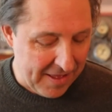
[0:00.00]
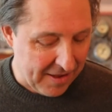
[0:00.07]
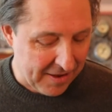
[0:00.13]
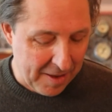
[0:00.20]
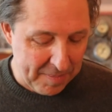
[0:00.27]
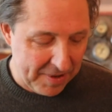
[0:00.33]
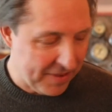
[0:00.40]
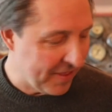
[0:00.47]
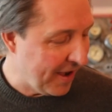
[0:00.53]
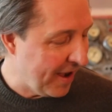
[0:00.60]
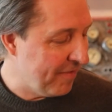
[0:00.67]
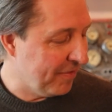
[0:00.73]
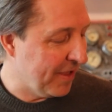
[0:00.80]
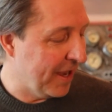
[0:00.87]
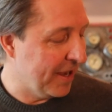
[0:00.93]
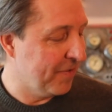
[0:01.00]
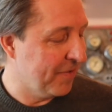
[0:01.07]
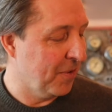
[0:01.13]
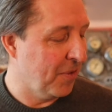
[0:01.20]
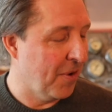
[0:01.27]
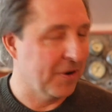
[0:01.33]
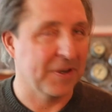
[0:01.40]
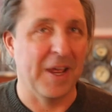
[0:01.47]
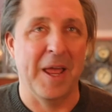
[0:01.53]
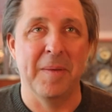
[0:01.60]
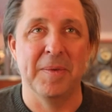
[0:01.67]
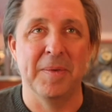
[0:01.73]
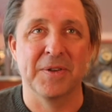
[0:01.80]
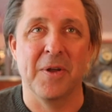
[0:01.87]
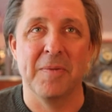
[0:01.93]
a company that I've liked for a long
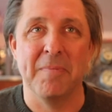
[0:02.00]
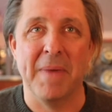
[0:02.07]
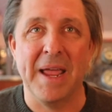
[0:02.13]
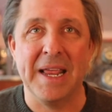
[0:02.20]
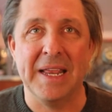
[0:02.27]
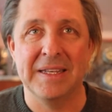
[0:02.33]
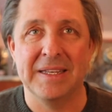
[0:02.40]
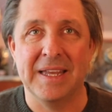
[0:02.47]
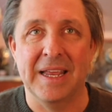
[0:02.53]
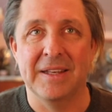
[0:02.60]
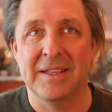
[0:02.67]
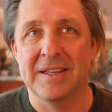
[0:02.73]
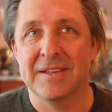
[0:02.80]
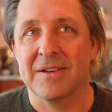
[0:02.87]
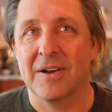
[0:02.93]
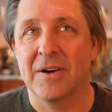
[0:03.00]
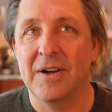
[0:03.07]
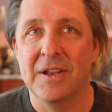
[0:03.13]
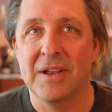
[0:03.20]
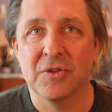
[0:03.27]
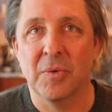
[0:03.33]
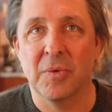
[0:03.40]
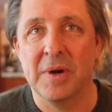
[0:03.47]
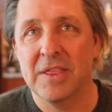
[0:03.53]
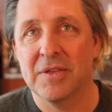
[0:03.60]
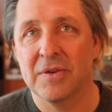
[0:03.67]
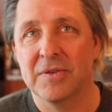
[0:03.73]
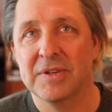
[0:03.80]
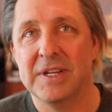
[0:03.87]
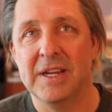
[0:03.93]
time is called MyIntent. They started in
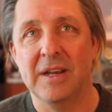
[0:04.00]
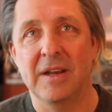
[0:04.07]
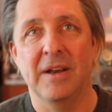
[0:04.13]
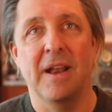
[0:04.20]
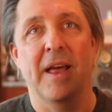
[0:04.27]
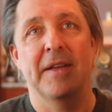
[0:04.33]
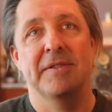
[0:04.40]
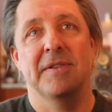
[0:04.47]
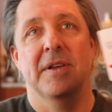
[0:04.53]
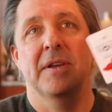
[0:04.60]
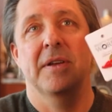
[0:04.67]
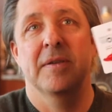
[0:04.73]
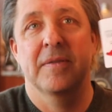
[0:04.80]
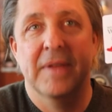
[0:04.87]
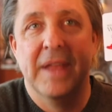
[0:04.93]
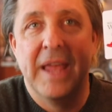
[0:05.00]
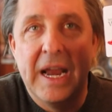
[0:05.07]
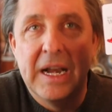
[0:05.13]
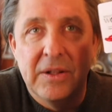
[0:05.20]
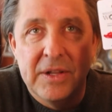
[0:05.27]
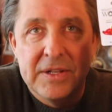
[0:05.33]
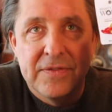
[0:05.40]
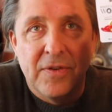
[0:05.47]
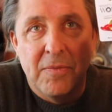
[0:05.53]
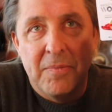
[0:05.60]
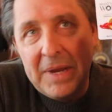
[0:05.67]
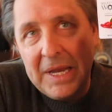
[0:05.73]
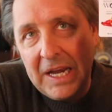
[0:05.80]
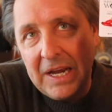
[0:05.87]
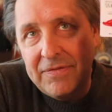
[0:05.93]
2013 as a catalyst for
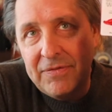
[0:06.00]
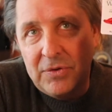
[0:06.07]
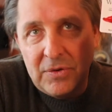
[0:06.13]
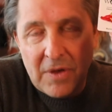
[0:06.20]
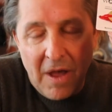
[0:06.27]
meaningful